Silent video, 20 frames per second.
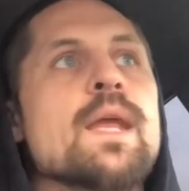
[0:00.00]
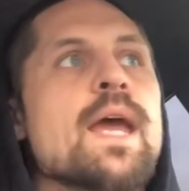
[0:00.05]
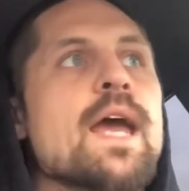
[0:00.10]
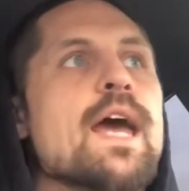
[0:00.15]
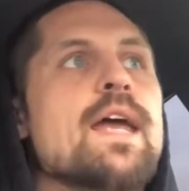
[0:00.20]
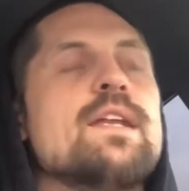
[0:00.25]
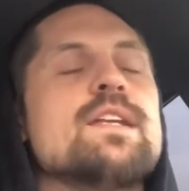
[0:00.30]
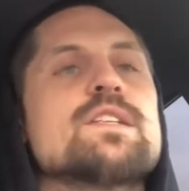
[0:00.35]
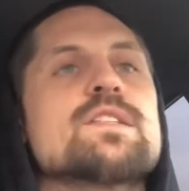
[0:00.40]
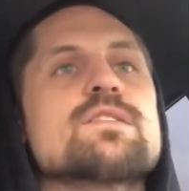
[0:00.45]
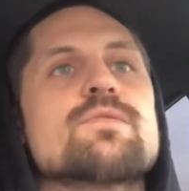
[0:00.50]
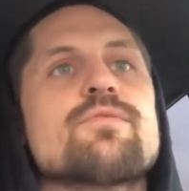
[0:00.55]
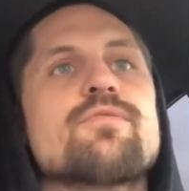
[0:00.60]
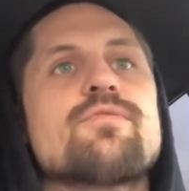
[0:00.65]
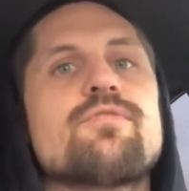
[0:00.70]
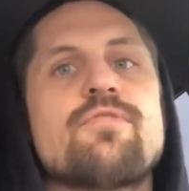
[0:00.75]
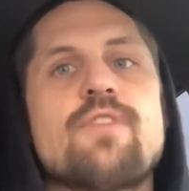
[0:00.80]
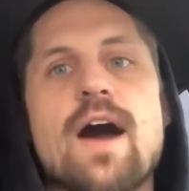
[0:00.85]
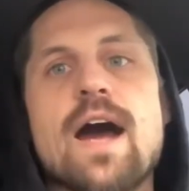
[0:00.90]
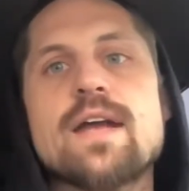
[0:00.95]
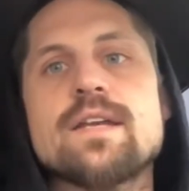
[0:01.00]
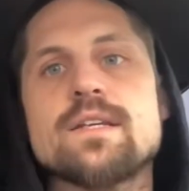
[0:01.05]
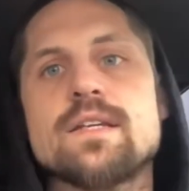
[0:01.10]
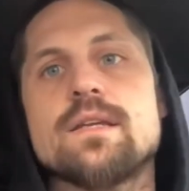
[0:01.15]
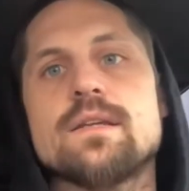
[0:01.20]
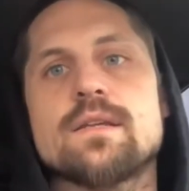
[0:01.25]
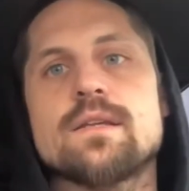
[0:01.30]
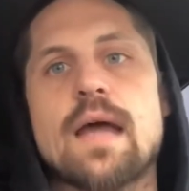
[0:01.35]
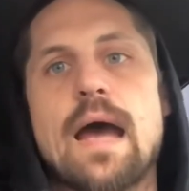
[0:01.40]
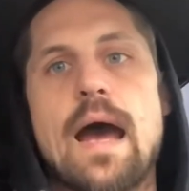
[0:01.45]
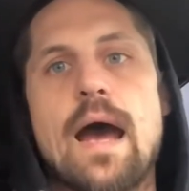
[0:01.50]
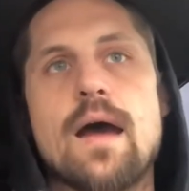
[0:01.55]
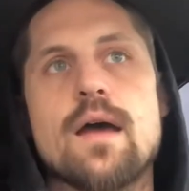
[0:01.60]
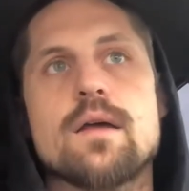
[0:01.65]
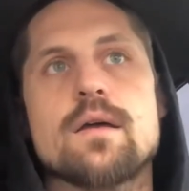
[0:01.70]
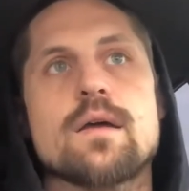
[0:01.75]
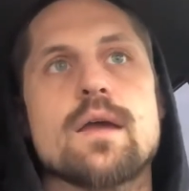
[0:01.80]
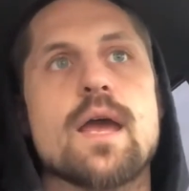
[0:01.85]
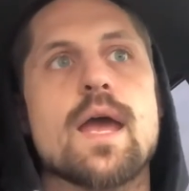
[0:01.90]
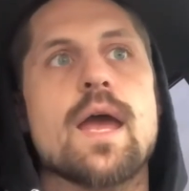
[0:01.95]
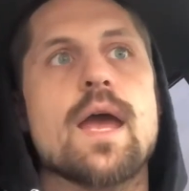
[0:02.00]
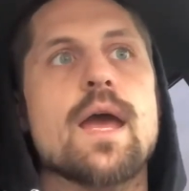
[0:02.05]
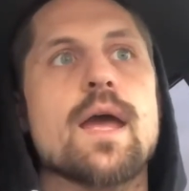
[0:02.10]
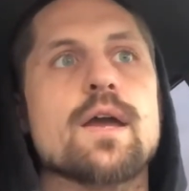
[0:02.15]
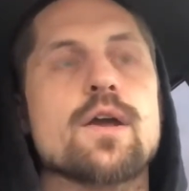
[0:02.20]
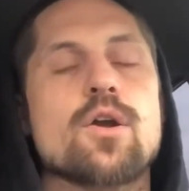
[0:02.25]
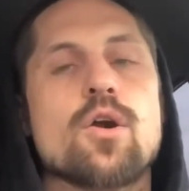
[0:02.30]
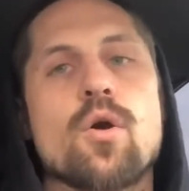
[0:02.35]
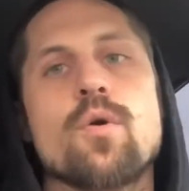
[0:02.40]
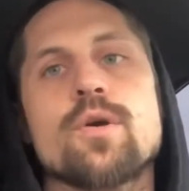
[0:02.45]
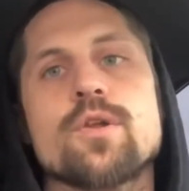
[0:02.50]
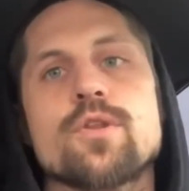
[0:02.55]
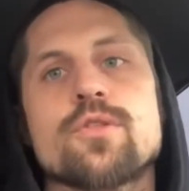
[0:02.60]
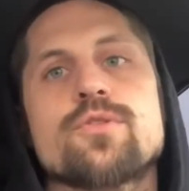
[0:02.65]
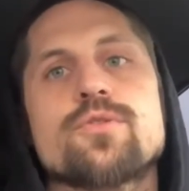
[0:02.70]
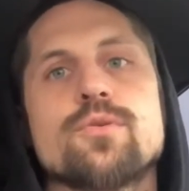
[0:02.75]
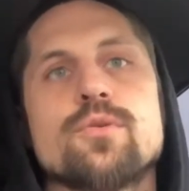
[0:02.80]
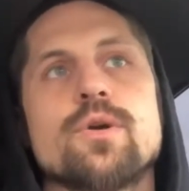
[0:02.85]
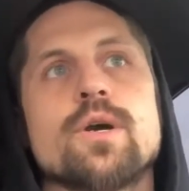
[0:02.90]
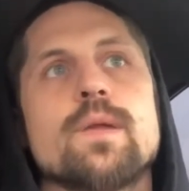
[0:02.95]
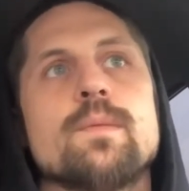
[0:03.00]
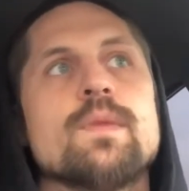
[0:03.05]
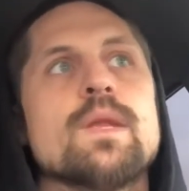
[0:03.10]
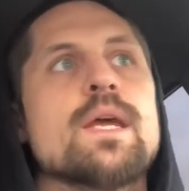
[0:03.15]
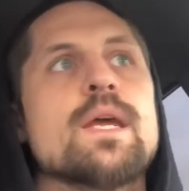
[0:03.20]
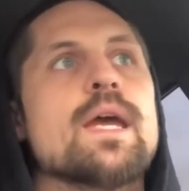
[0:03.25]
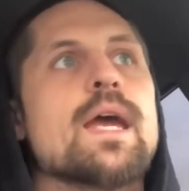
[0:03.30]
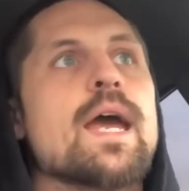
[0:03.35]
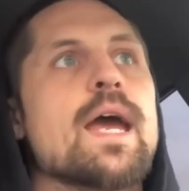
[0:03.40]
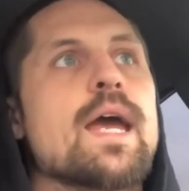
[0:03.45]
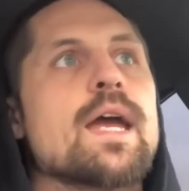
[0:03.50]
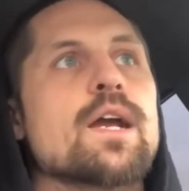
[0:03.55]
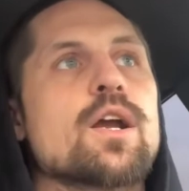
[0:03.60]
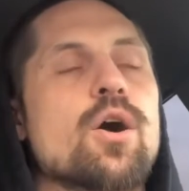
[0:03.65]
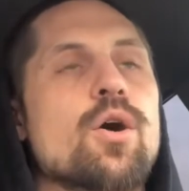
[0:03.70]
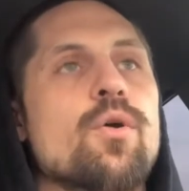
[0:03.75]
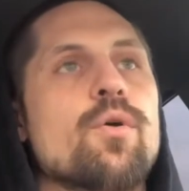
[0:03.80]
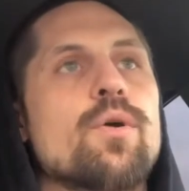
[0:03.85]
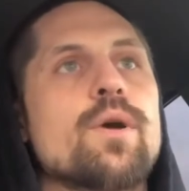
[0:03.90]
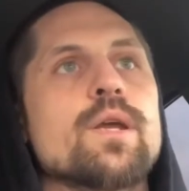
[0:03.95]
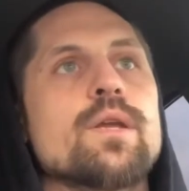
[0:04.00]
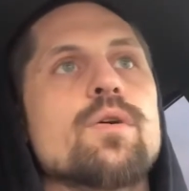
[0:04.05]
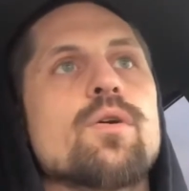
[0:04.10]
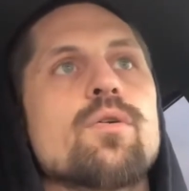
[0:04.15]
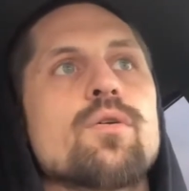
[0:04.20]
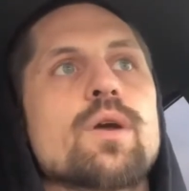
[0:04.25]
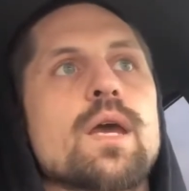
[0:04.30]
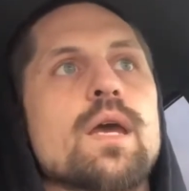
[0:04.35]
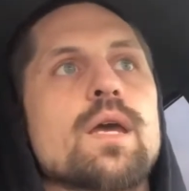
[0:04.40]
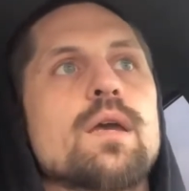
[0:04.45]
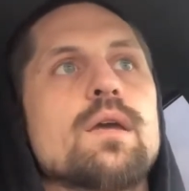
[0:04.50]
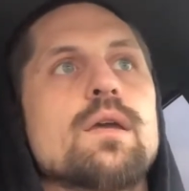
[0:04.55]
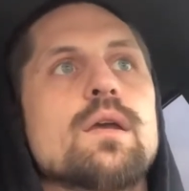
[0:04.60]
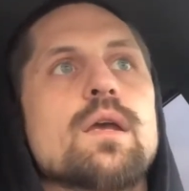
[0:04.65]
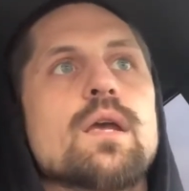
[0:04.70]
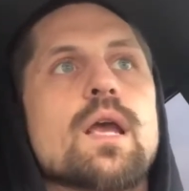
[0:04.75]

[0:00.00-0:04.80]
And it's finding that and going through it and going, okay,